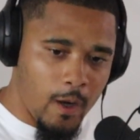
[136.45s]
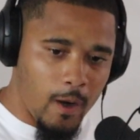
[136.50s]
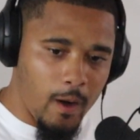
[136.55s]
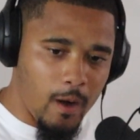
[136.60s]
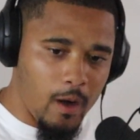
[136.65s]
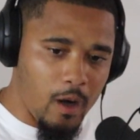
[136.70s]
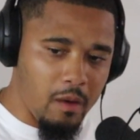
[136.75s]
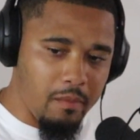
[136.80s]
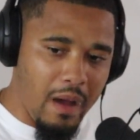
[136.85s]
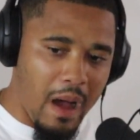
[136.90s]

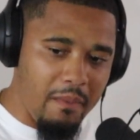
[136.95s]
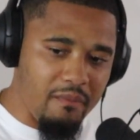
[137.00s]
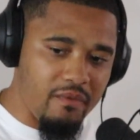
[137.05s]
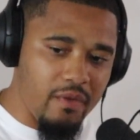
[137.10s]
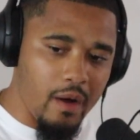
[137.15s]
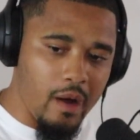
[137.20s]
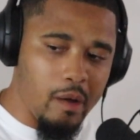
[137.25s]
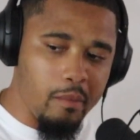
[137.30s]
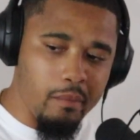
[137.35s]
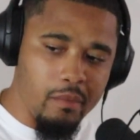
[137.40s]
Um, I'm
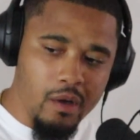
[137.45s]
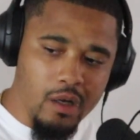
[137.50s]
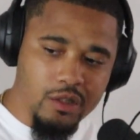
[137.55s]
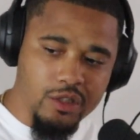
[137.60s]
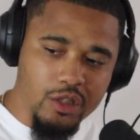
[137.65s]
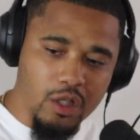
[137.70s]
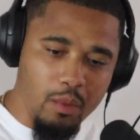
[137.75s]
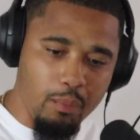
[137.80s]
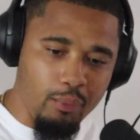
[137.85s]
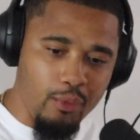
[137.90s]
very
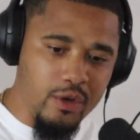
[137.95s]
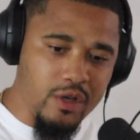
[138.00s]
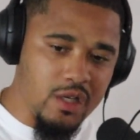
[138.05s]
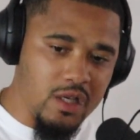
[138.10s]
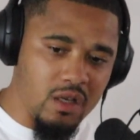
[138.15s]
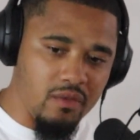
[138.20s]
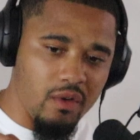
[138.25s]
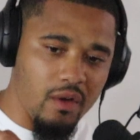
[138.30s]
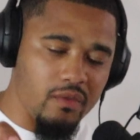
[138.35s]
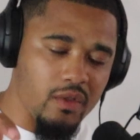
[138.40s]
much
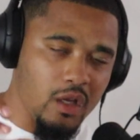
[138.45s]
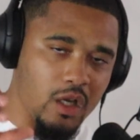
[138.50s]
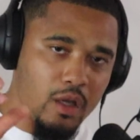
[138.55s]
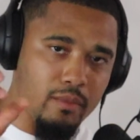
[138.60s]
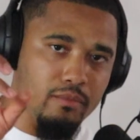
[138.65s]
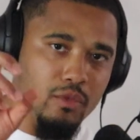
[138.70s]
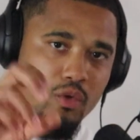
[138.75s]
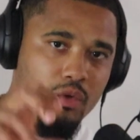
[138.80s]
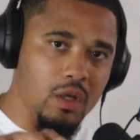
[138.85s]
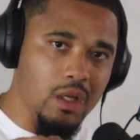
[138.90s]
appreciative of the
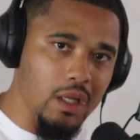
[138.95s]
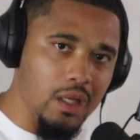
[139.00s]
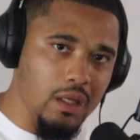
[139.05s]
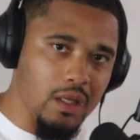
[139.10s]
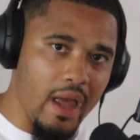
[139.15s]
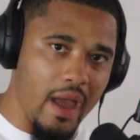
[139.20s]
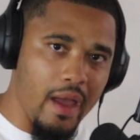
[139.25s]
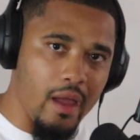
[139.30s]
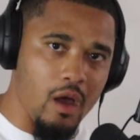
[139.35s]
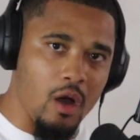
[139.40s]
community
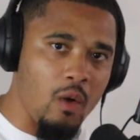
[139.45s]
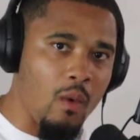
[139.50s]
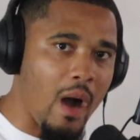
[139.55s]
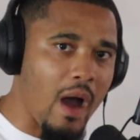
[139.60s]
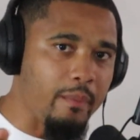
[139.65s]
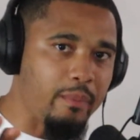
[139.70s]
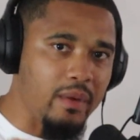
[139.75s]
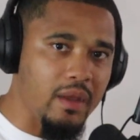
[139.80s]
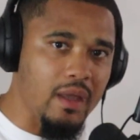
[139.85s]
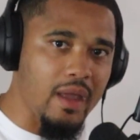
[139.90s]
that
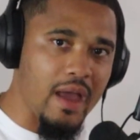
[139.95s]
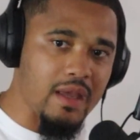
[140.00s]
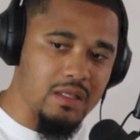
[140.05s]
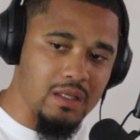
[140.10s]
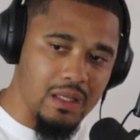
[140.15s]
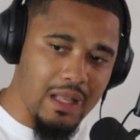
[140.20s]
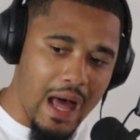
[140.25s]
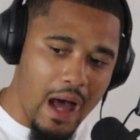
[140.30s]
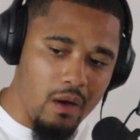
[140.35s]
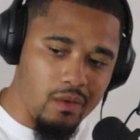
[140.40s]
LYP has
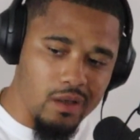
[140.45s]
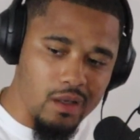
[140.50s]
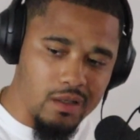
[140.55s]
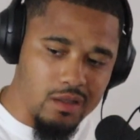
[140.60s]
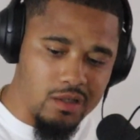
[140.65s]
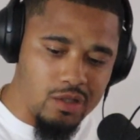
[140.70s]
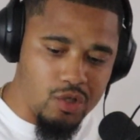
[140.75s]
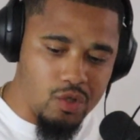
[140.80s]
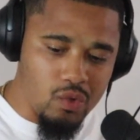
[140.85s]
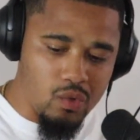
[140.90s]
allowed
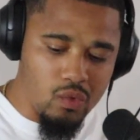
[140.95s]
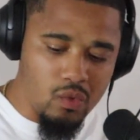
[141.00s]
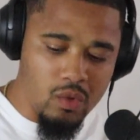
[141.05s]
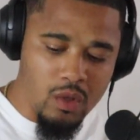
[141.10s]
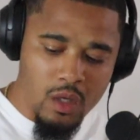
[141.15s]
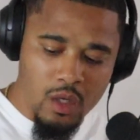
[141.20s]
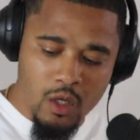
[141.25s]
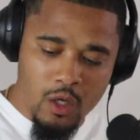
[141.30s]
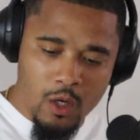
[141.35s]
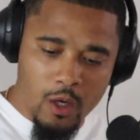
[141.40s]
us to
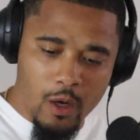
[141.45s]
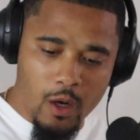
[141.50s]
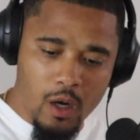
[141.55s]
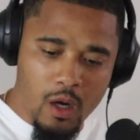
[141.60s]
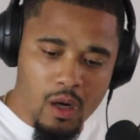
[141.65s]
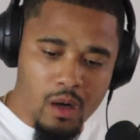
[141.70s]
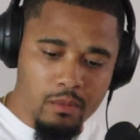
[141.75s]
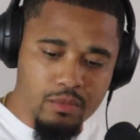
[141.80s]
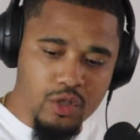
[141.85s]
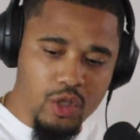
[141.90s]

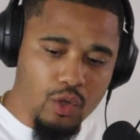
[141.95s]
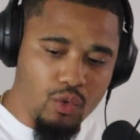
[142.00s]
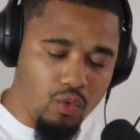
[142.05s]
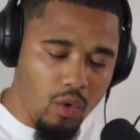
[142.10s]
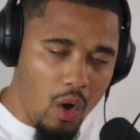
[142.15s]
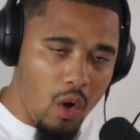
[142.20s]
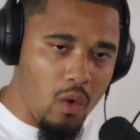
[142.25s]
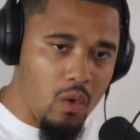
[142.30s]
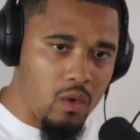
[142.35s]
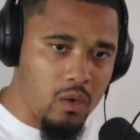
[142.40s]
um, to
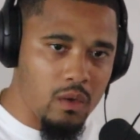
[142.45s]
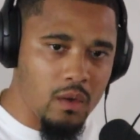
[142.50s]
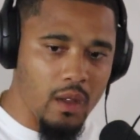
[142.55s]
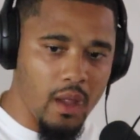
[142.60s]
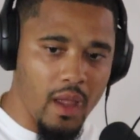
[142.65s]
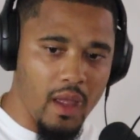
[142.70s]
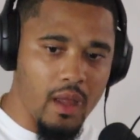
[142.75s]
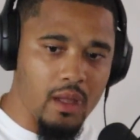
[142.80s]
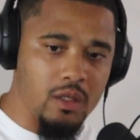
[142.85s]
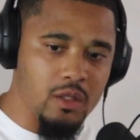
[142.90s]
grow
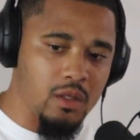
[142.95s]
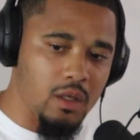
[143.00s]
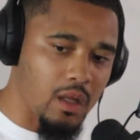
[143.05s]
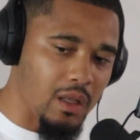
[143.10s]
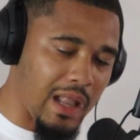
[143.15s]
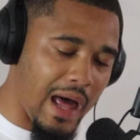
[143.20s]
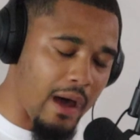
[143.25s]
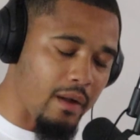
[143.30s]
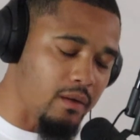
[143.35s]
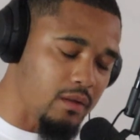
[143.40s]
and
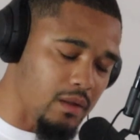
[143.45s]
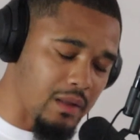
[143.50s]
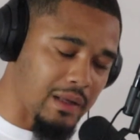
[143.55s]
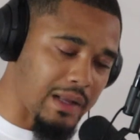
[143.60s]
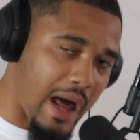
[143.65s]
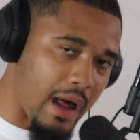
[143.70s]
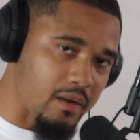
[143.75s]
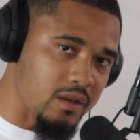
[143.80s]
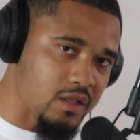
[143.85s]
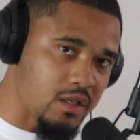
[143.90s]
allow
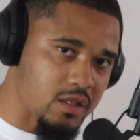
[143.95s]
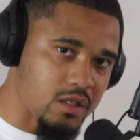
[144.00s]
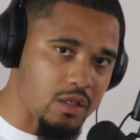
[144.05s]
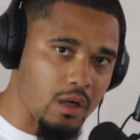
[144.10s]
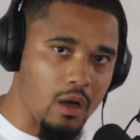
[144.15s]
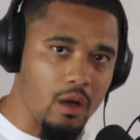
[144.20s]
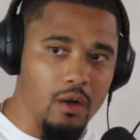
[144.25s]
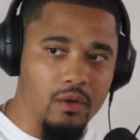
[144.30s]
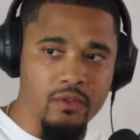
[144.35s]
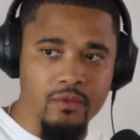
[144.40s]
allowed us to
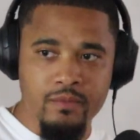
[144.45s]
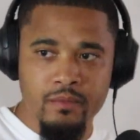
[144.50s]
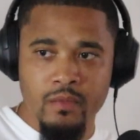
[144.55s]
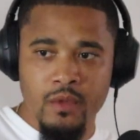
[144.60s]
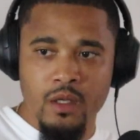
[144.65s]
serve.